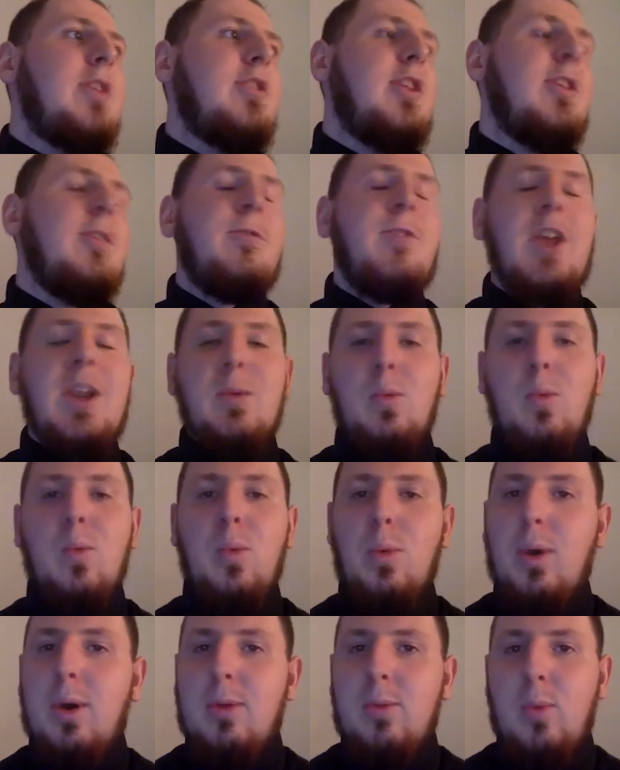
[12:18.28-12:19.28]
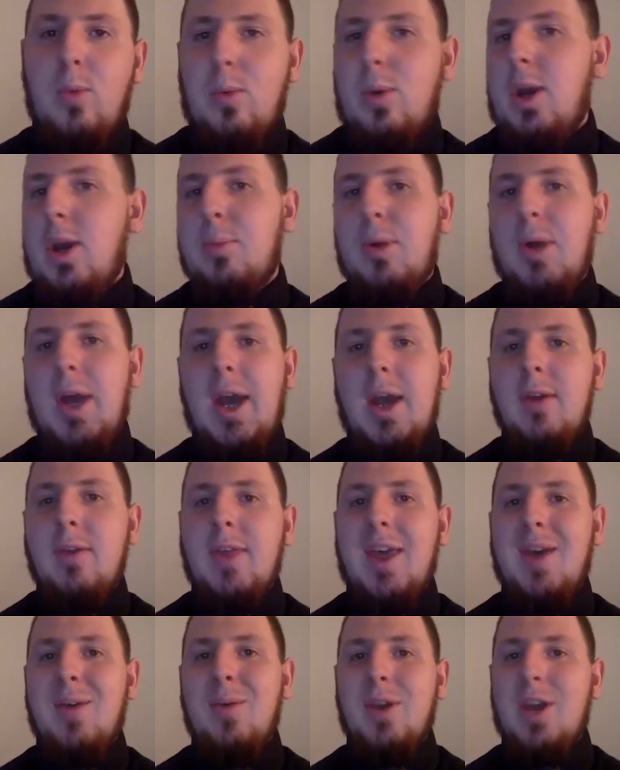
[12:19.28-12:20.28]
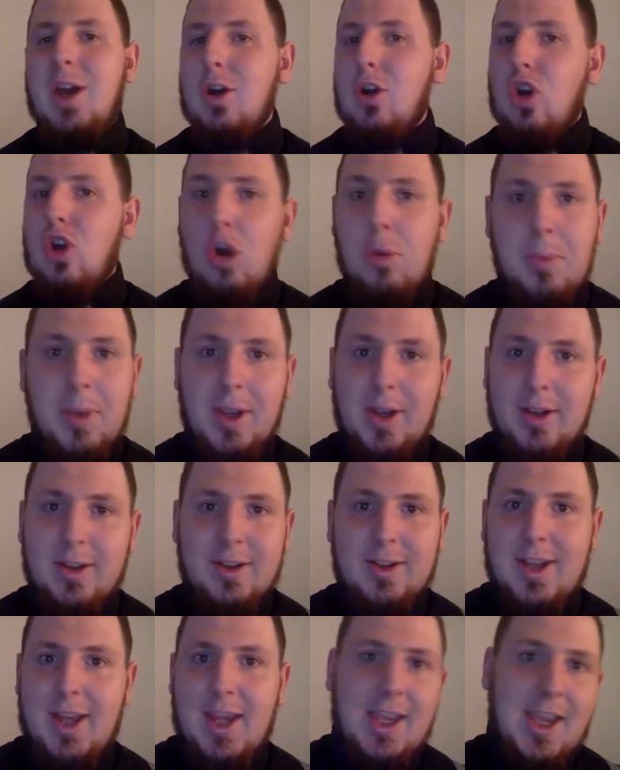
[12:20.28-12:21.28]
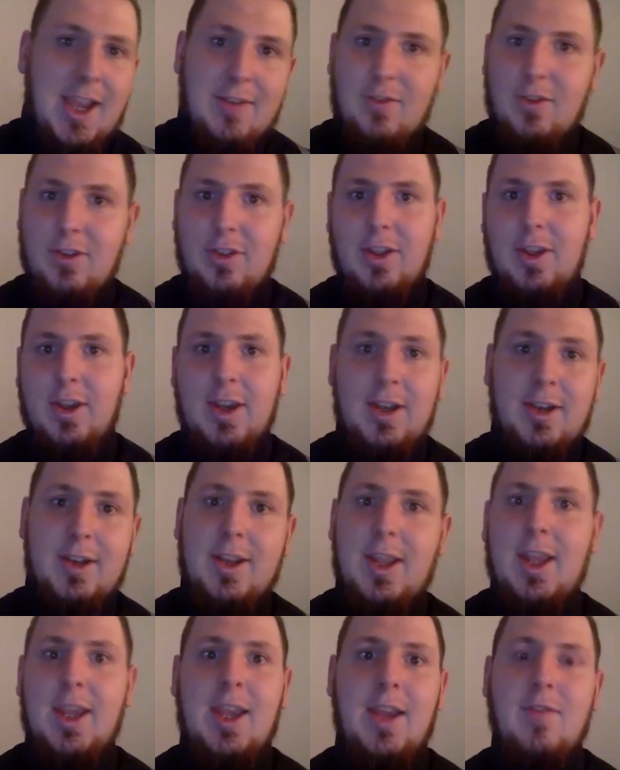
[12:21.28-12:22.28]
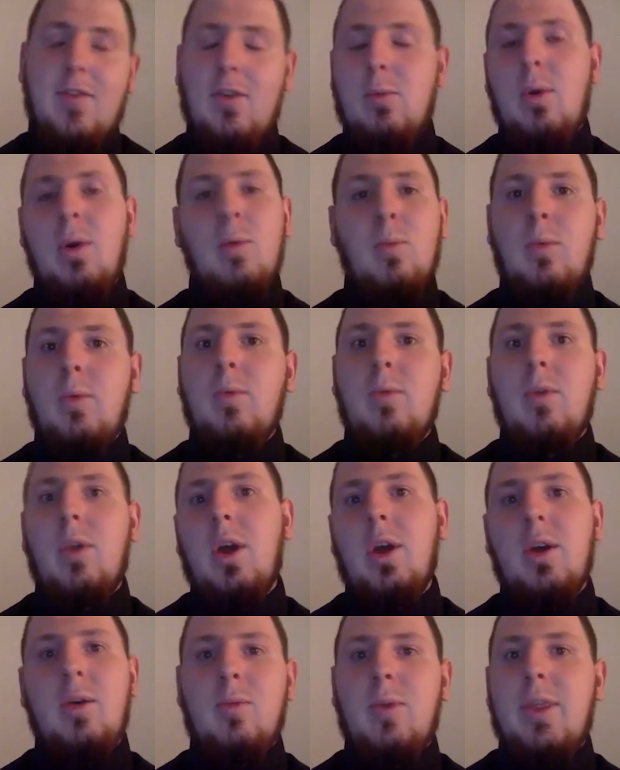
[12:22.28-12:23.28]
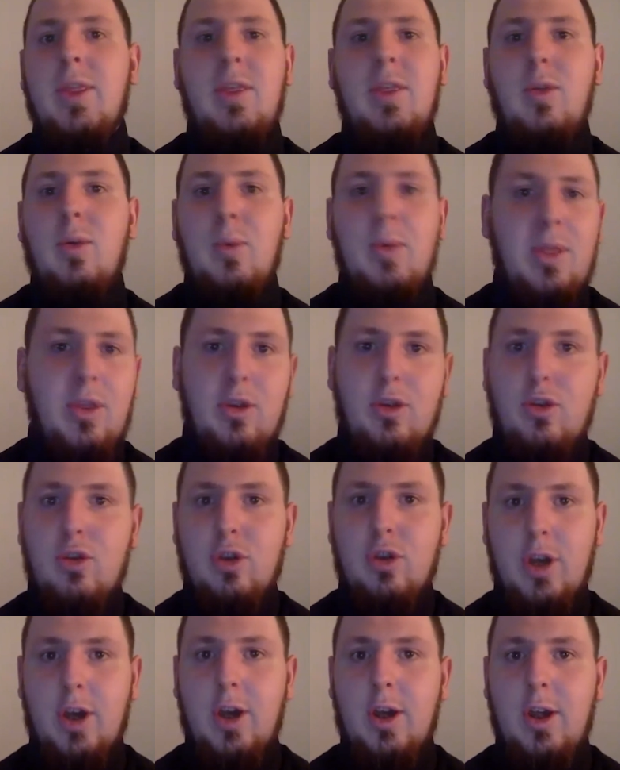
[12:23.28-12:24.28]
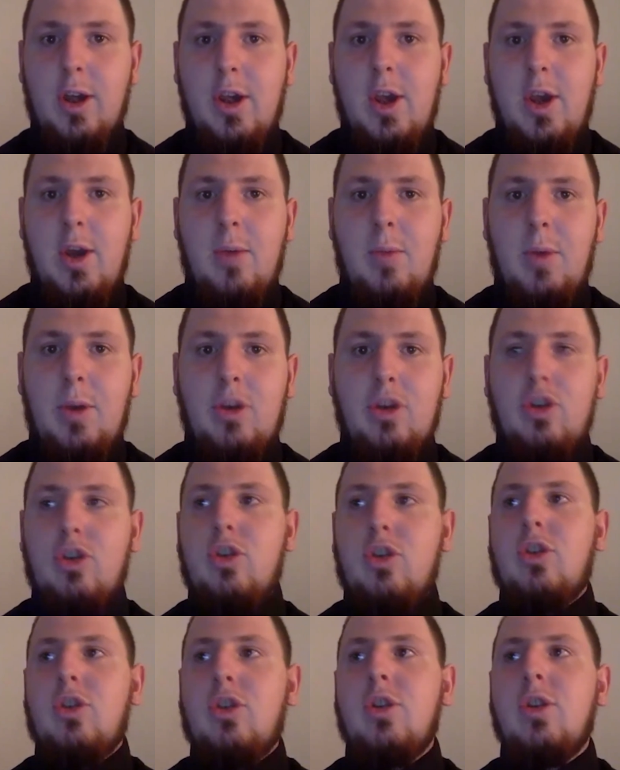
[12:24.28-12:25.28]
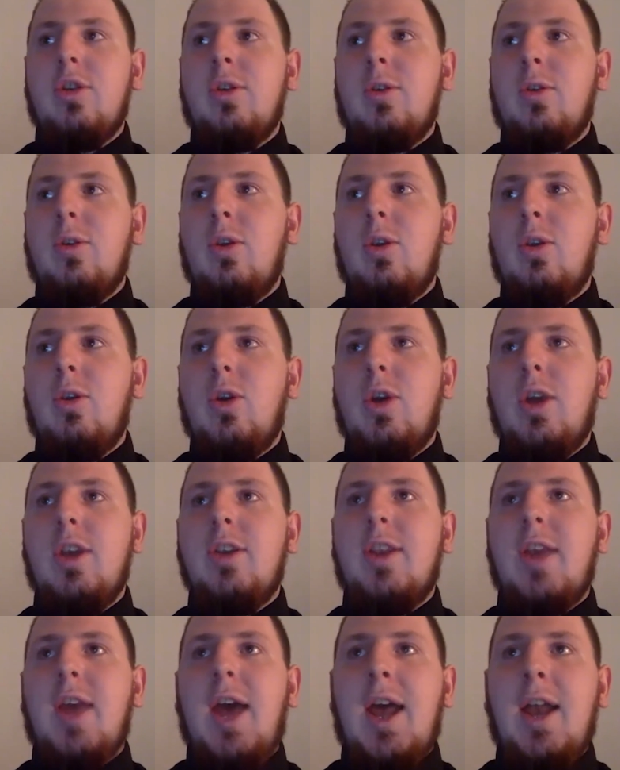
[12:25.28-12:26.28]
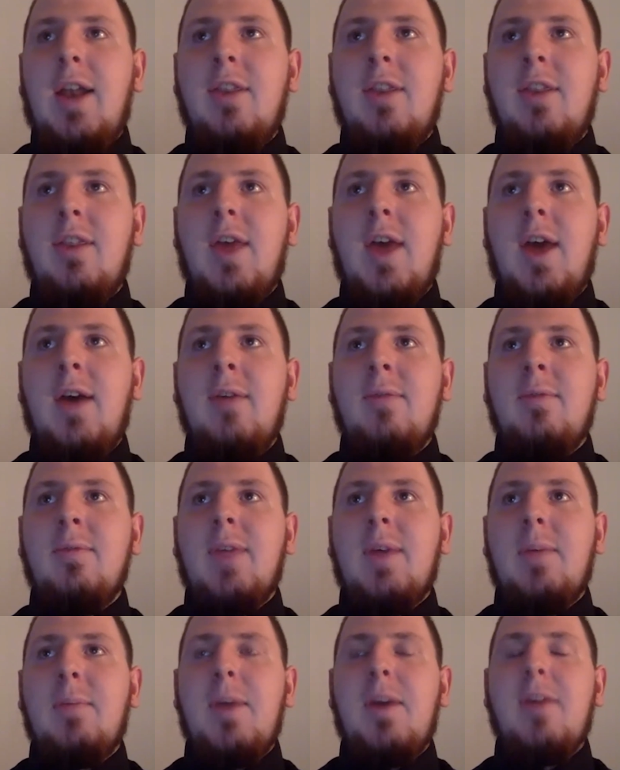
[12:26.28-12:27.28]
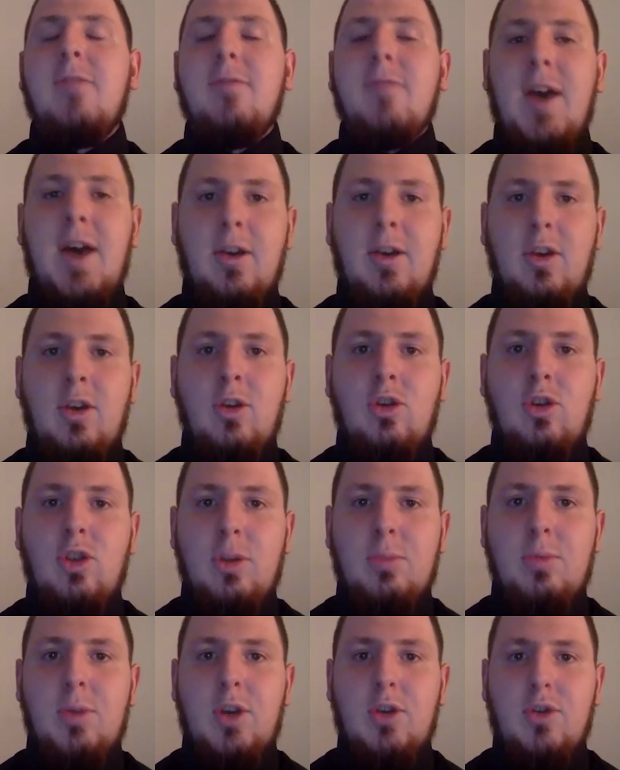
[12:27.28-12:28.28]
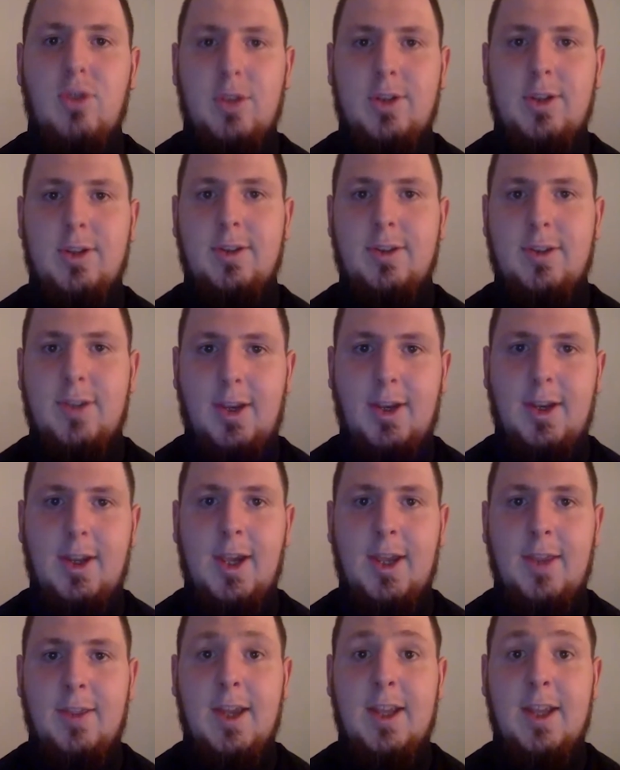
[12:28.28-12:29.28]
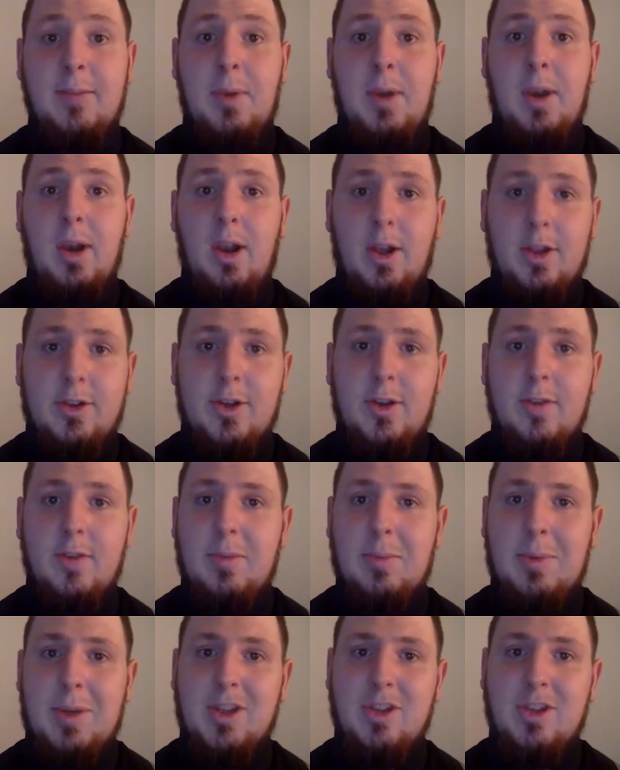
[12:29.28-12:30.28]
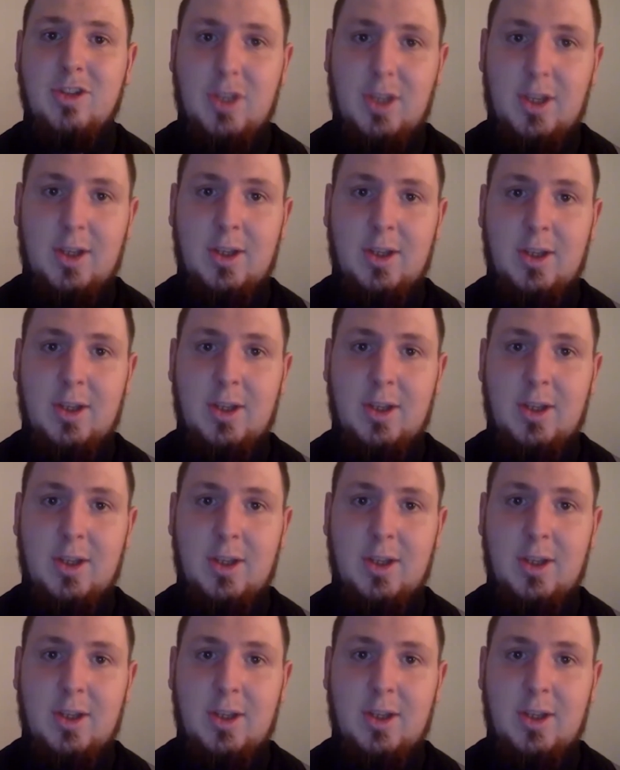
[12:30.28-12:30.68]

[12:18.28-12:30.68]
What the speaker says: feeling we want to put out there. We're not coming to take everything and take everyone, like, whether they're with us or not. We're just looking to add that bit of value to the British wrestling scene again that has been lost over the past year.